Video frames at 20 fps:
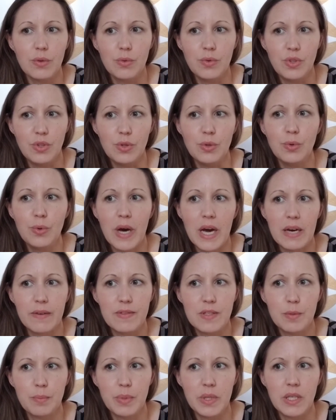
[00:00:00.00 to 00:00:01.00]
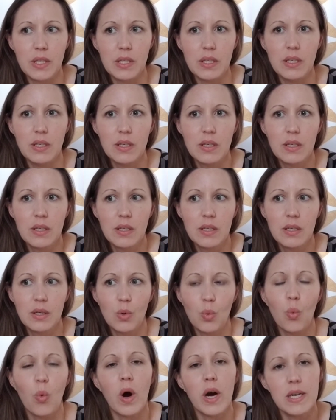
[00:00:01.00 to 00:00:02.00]
You have to be
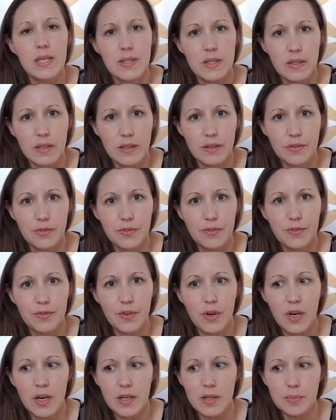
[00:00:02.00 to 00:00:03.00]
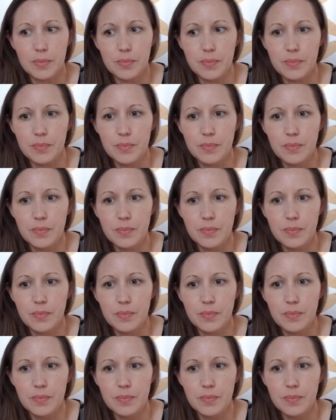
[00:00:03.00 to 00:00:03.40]
wise enough, um,